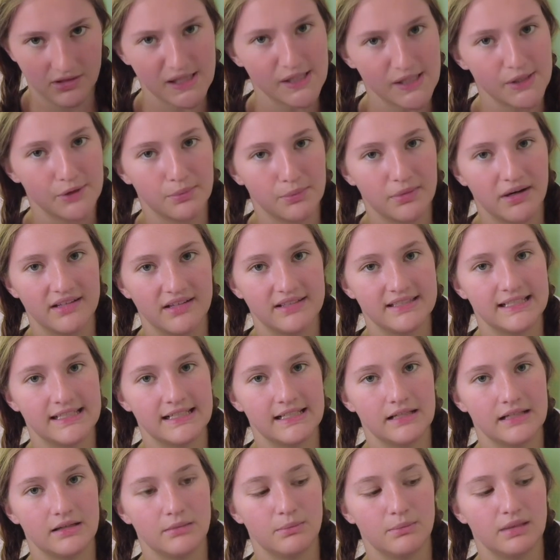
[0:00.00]
Clear
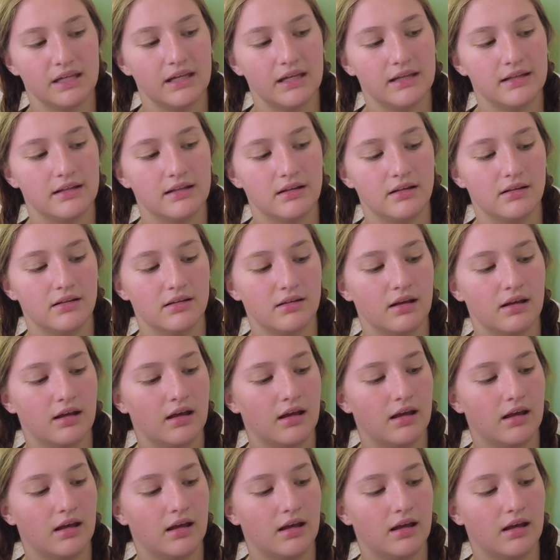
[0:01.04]
pressing because